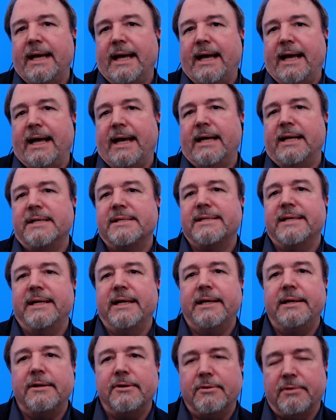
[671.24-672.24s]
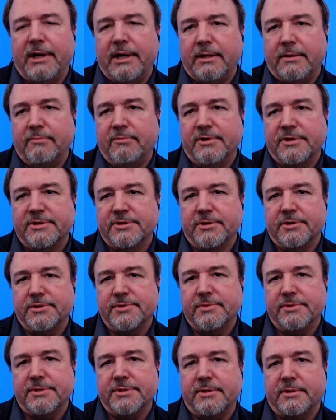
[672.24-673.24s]
and it's integrated with
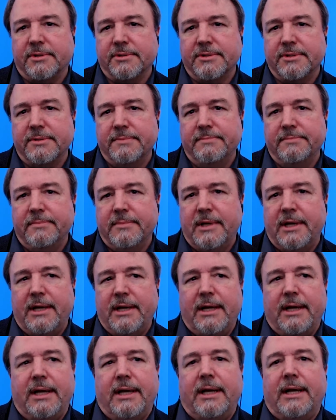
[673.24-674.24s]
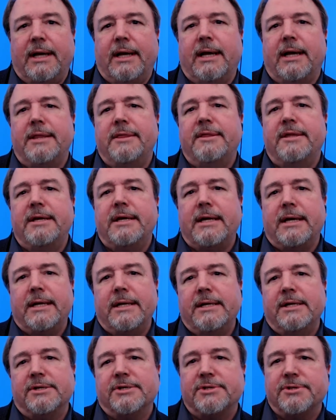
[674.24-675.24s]
search results. And
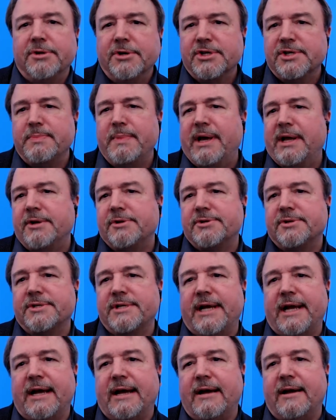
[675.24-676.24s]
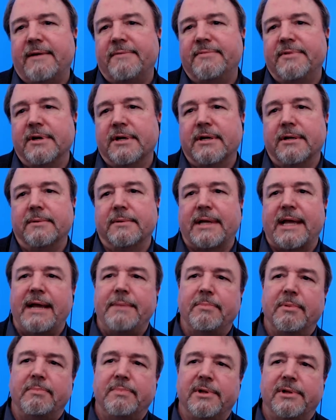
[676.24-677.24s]
then search managers have the
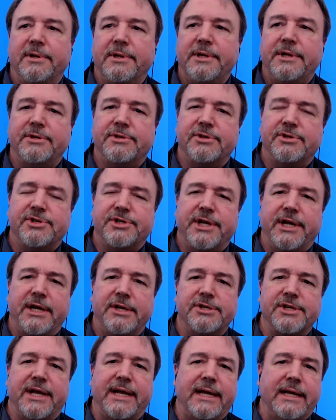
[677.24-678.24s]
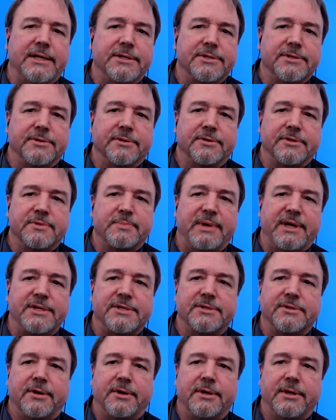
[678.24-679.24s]
capability to change answers
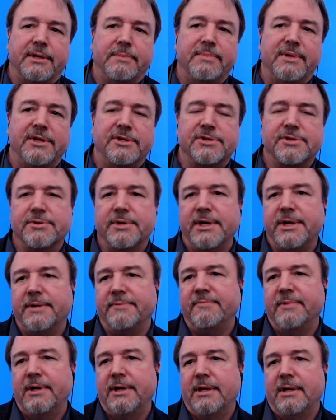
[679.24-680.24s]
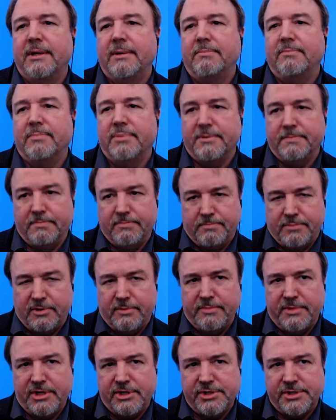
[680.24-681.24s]
based on administrative
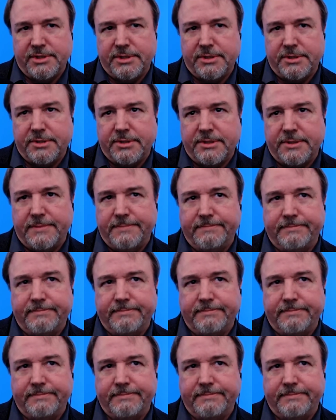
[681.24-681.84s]
permissions.